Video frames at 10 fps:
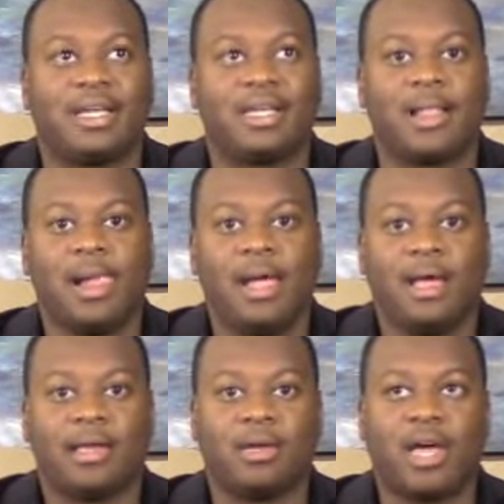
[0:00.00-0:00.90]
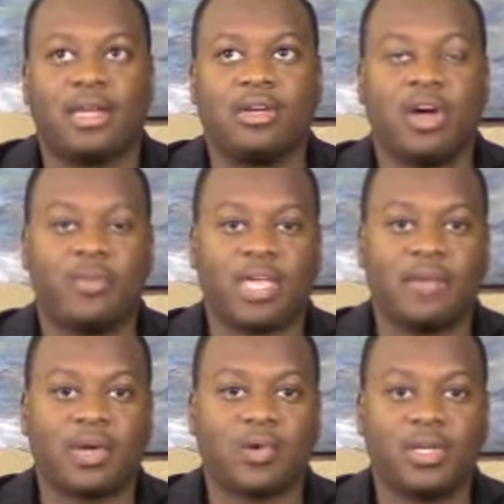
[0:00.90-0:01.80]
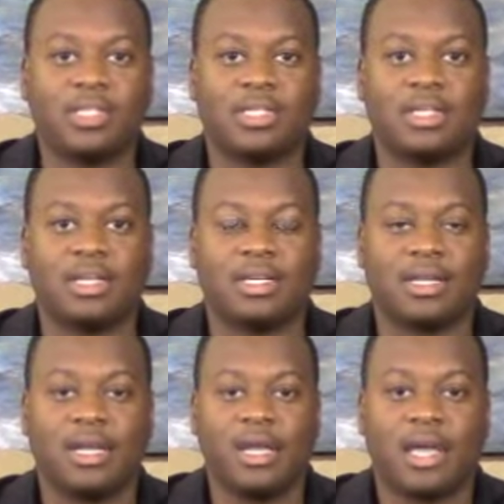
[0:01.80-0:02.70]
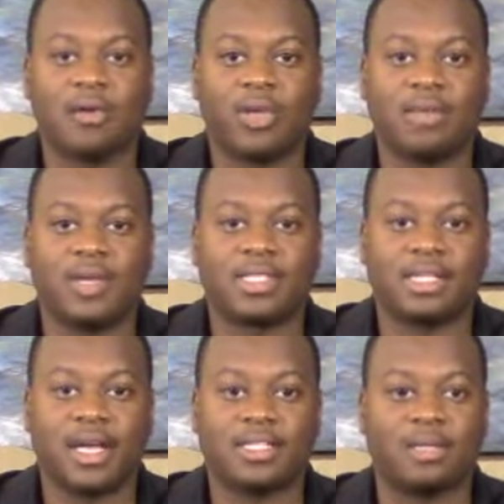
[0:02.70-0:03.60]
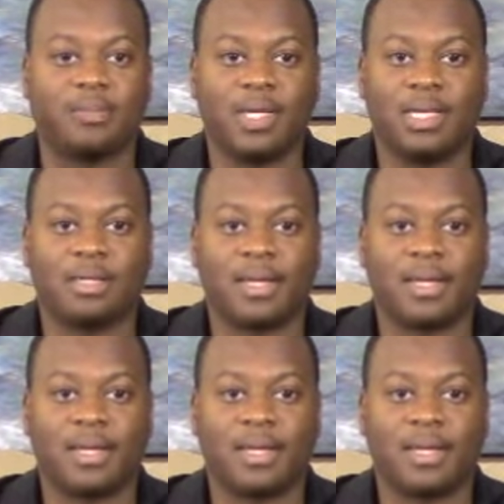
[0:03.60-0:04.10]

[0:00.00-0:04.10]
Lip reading: Like, I know I became a Christian, and it really means a lot to me.